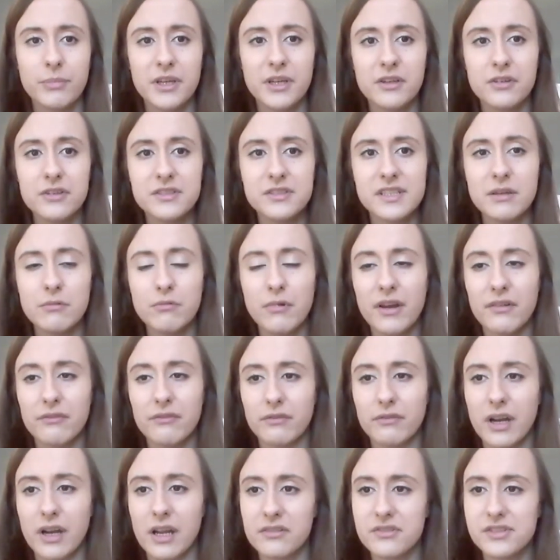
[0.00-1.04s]
because he went
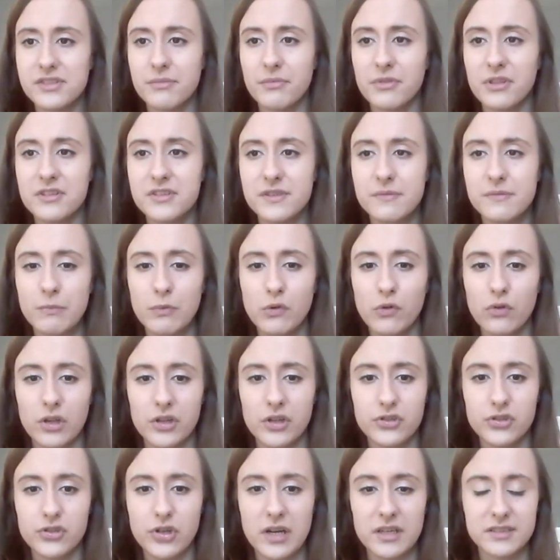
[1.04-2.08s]
round some of the smaller
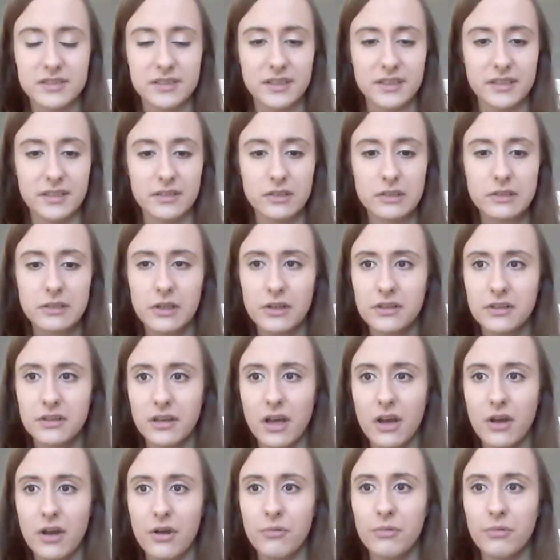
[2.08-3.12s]
tracks, think
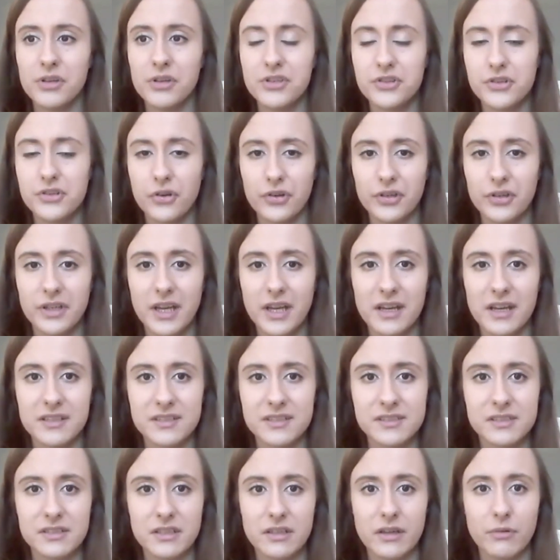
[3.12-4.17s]
Ludlow and
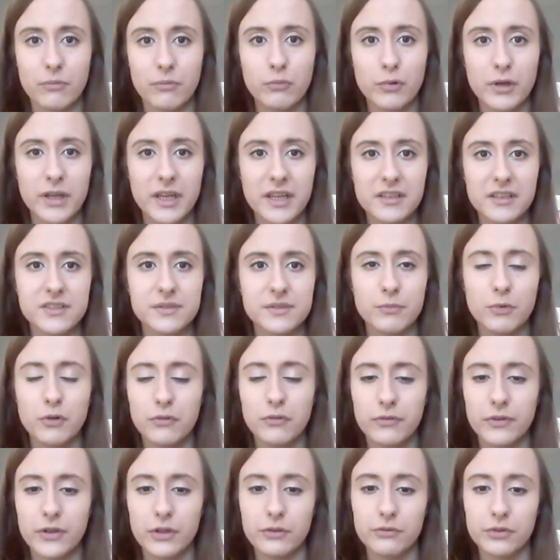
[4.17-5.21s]
Doncaster, winning small
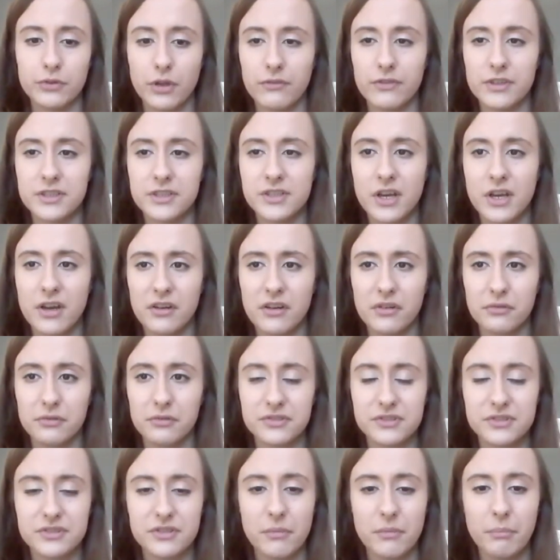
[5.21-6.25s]
field novice
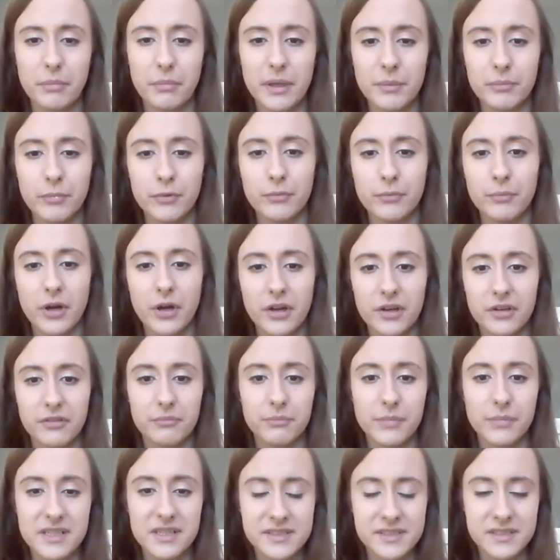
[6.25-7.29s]
hurdles, some people might have
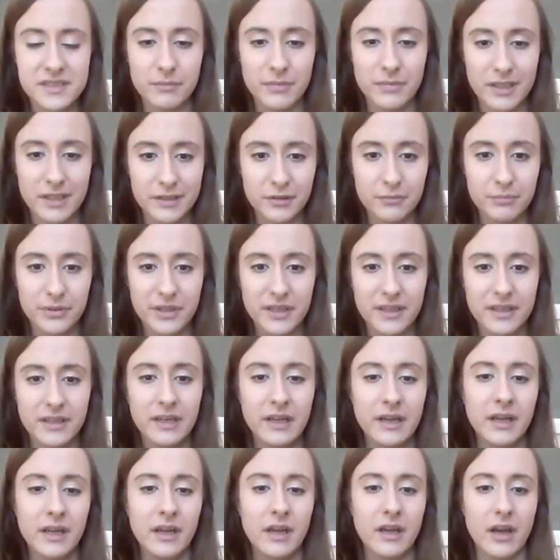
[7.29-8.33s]
missed him a little bit.
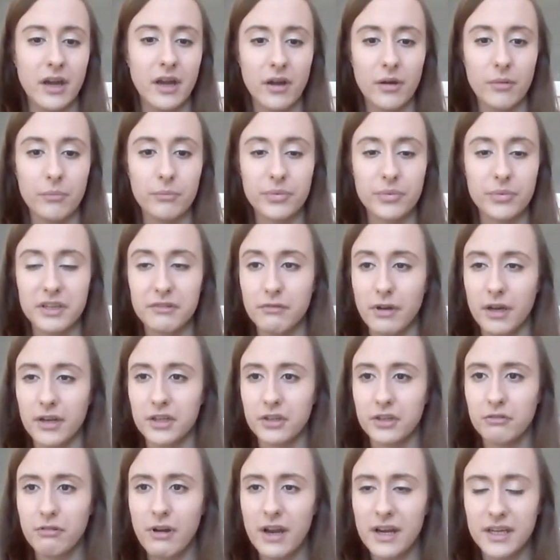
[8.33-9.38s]
Um, but he ran a
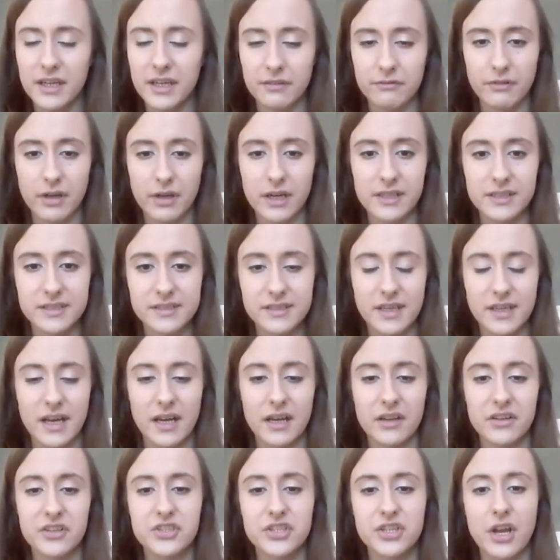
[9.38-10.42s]
cracking race
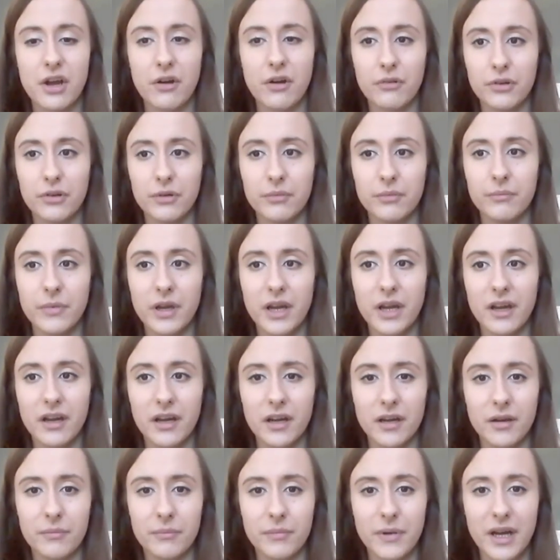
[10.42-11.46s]
at Cheltenham,
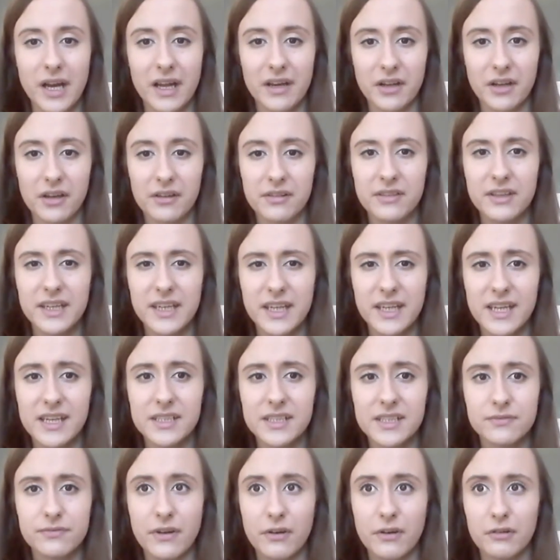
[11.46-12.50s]
um, and I think
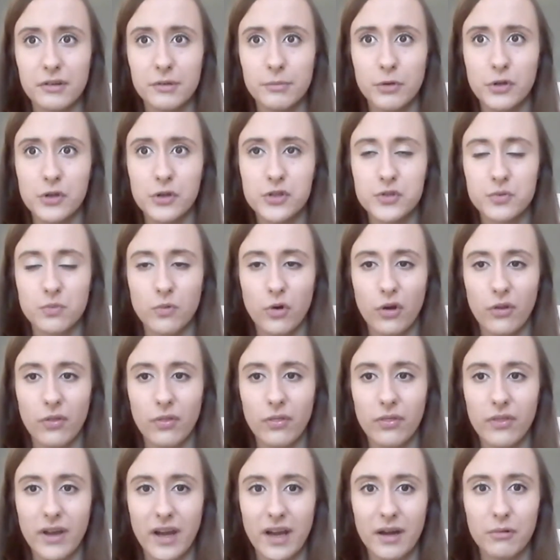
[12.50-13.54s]
he's very much one
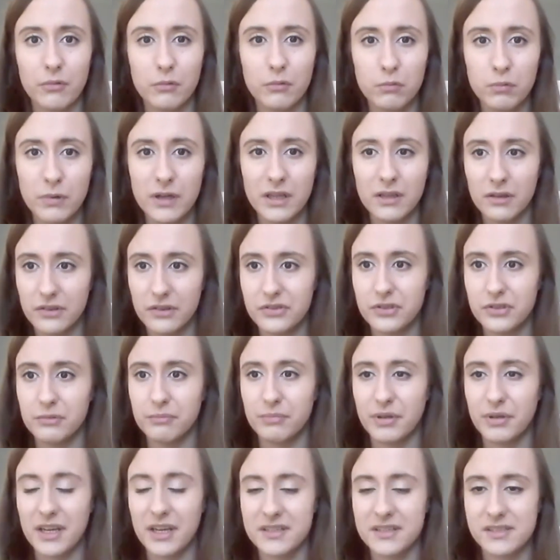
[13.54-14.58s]
that will do
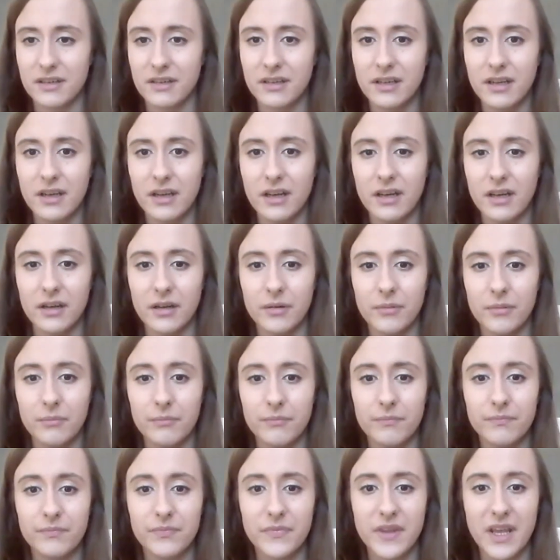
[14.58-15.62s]
better
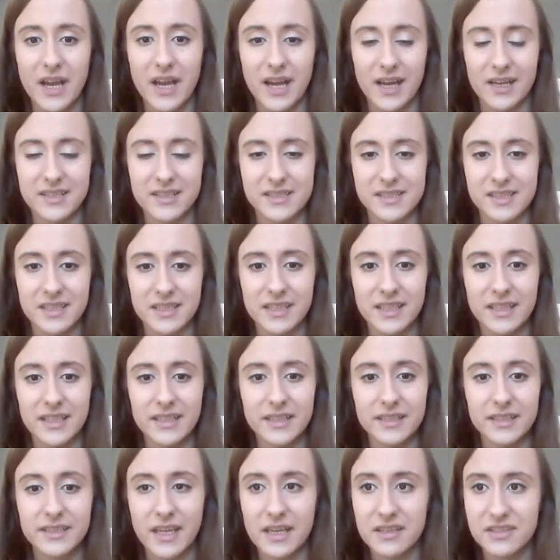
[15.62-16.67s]
um, as
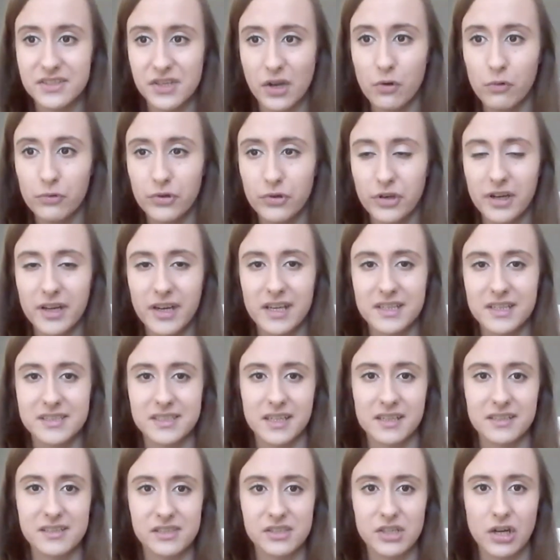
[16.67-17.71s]
he gets older and as he
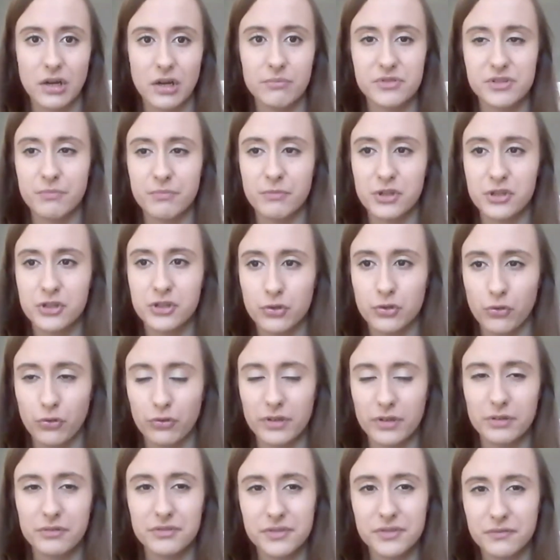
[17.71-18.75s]
has time to mature.
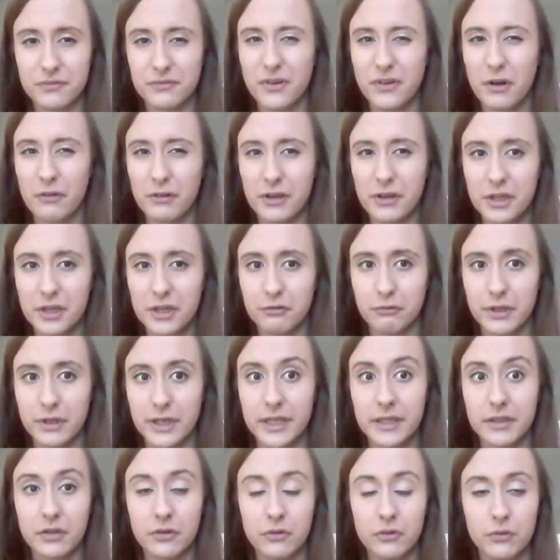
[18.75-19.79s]
He was a very
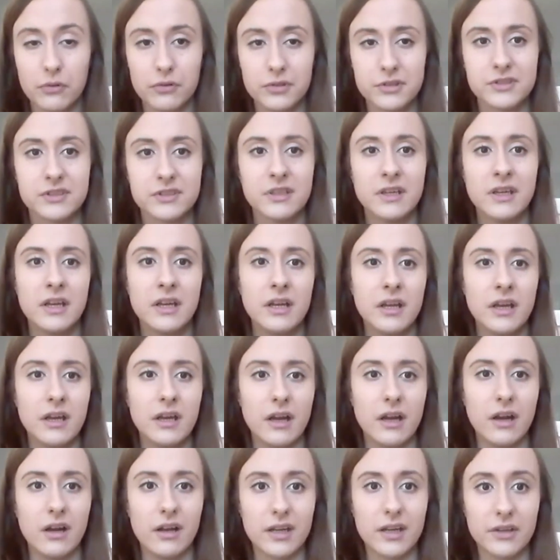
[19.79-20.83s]
green horse
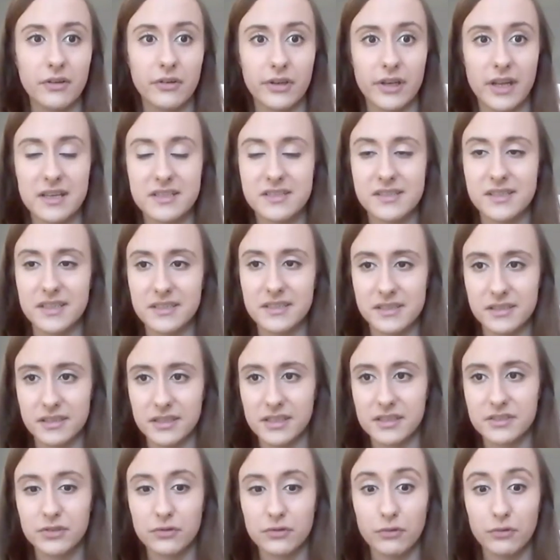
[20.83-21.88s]
early on last season.
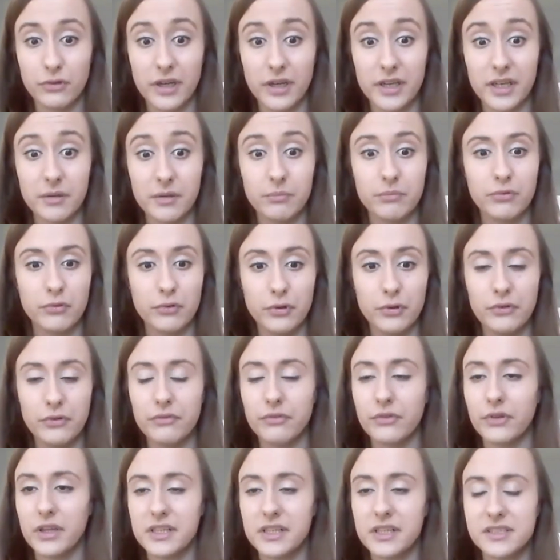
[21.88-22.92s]
He's already proved
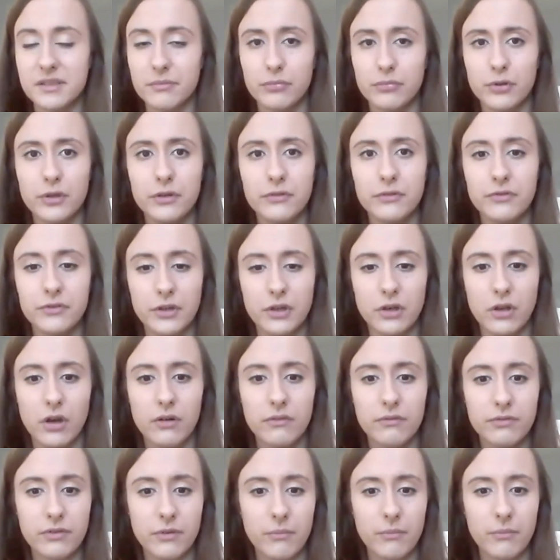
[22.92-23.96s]
that he's improved a
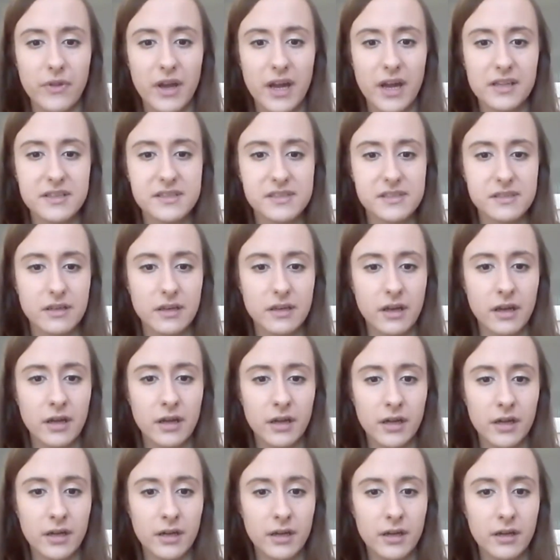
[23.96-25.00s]
lot from that.
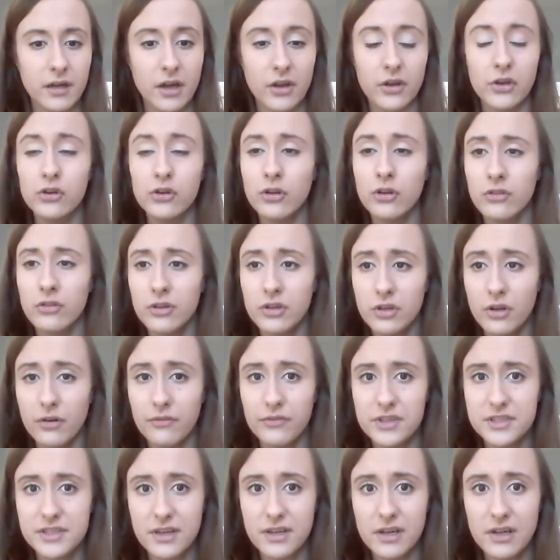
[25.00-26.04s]
Uh, another
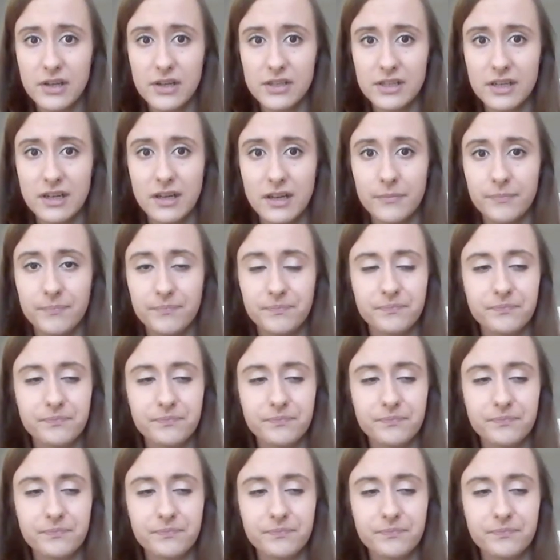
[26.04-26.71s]
novice hurdler,